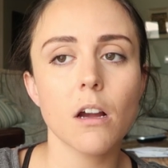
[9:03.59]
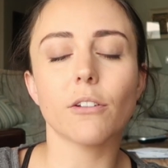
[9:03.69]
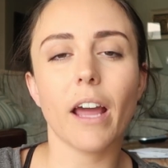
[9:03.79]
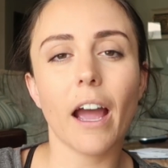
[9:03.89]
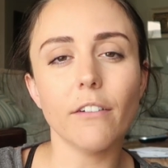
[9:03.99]
And
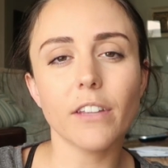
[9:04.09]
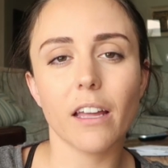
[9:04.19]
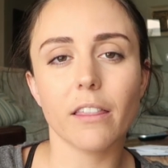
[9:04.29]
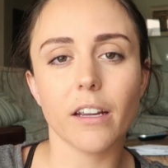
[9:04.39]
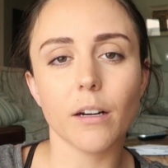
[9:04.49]
so to have
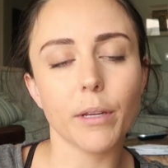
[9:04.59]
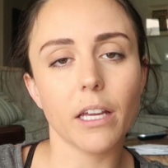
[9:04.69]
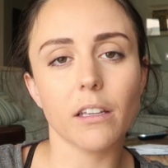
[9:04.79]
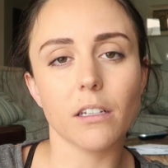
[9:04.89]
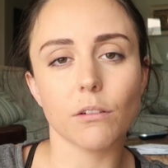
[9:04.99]
that in
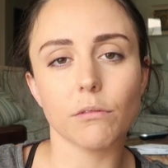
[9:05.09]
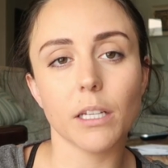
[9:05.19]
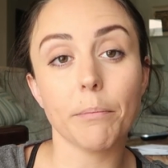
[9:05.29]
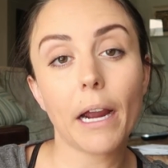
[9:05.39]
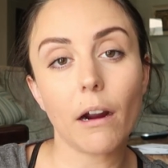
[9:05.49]
therapy, I think is a
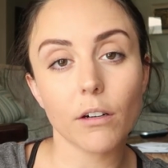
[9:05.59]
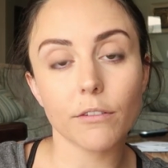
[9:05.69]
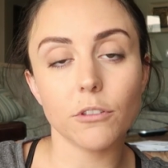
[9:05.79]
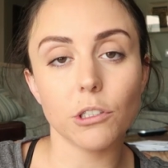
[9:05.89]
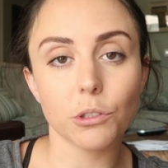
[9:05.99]
really
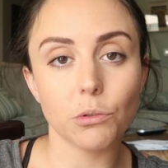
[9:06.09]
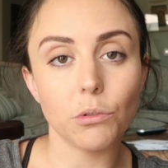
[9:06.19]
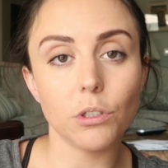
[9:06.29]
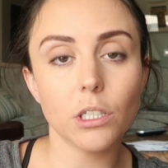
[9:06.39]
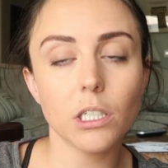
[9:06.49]
powerful
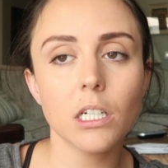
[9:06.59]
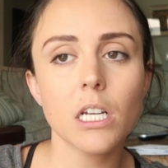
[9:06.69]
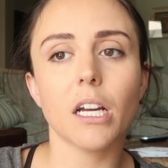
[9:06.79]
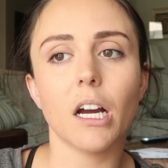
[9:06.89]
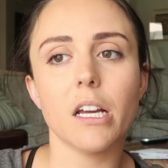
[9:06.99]
tool
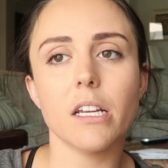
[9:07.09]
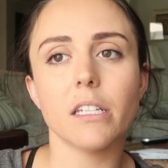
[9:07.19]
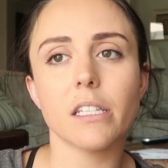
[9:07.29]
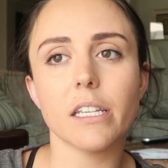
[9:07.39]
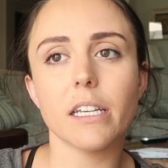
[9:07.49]

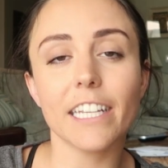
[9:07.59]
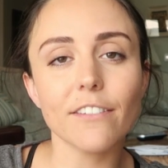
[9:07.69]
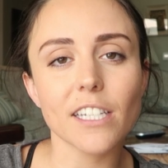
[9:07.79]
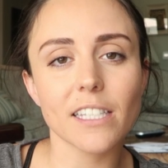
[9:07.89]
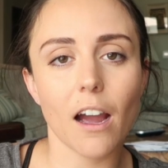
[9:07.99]
because it
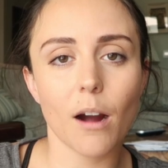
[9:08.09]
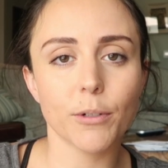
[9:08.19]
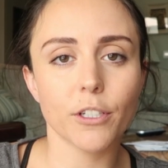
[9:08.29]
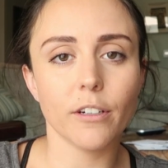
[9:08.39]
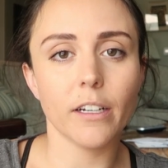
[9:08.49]
gives us that
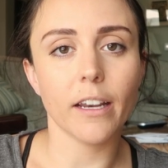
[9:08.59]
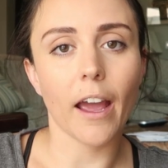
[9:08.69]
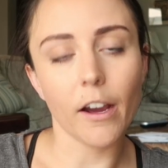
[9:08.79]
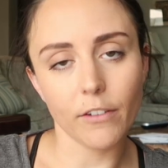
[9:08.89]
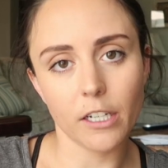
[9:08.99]
opportunity to
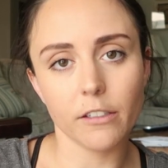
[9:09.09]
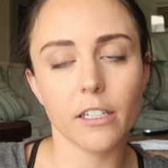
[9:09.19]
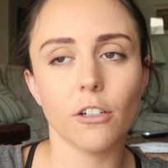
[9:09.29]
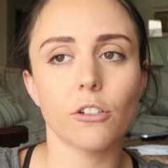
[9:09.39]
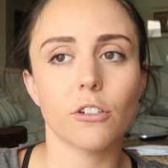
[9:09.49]
have a
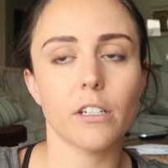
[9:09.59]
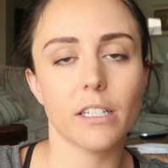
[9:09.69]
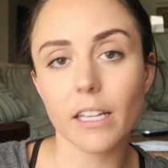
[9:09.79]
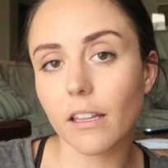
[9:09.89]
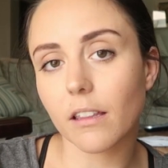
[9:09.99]
healthy closure, to
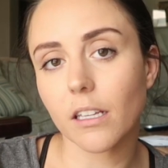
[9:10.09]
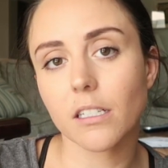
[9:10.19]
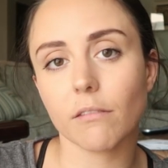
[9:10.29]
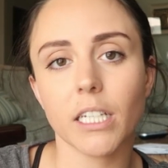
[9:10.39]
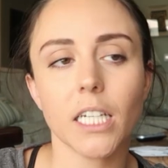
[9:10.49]
say the
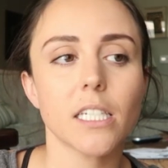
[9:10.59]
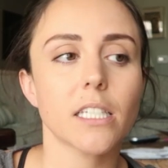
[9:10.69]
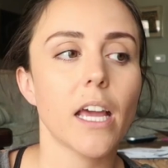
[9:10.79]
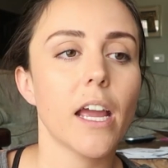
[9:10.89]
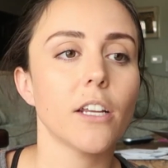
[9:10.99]
things that we need to
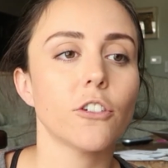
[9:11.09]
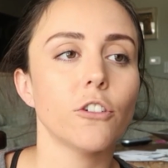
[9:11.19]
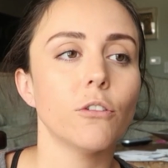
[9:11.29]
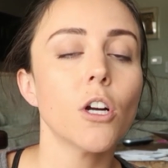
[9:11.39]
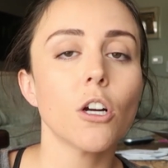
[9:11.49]
say,
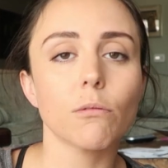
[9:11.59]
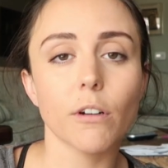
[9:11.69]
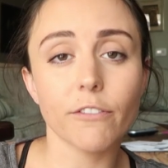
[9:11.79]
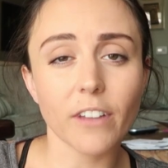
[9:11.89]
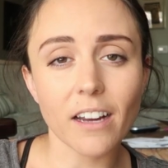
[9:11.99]
to
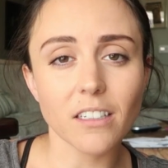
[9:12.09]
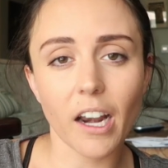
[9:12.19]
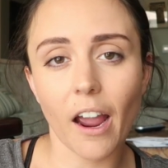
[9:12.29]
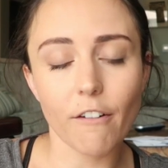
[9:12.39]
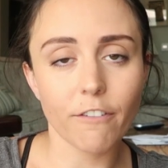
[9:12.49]
reflect
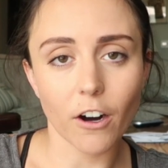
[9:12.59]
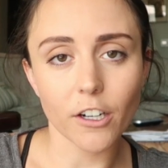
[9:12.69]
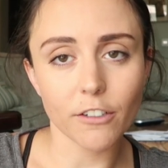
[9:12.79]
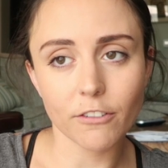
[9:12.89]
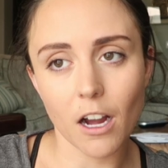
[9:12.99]
on how
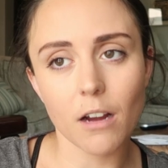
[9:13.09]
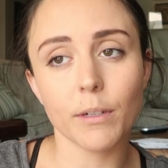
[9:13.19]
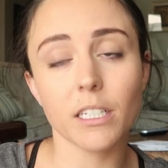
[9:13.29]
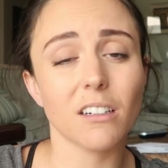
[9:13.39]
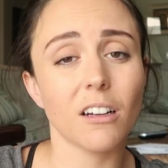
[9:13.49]
far you've come
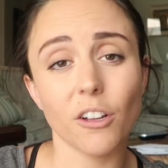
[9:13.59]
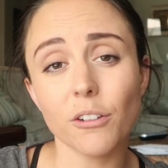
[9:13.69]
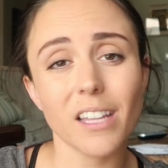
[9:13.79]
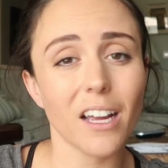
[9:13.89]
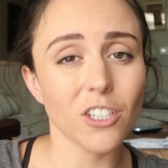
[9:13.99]
and to
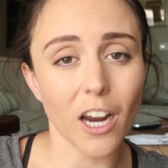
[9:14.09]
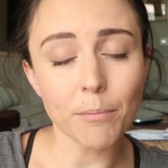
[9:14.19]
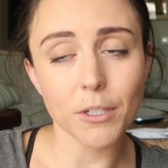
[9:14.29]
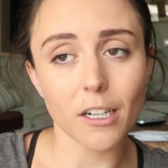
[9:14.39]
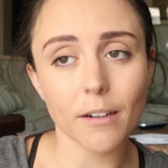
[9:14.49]
close that
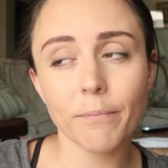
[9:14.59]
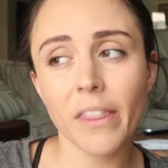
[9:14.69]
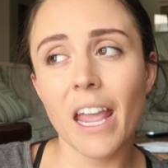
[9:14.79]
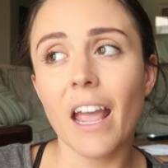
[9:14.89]
chapter.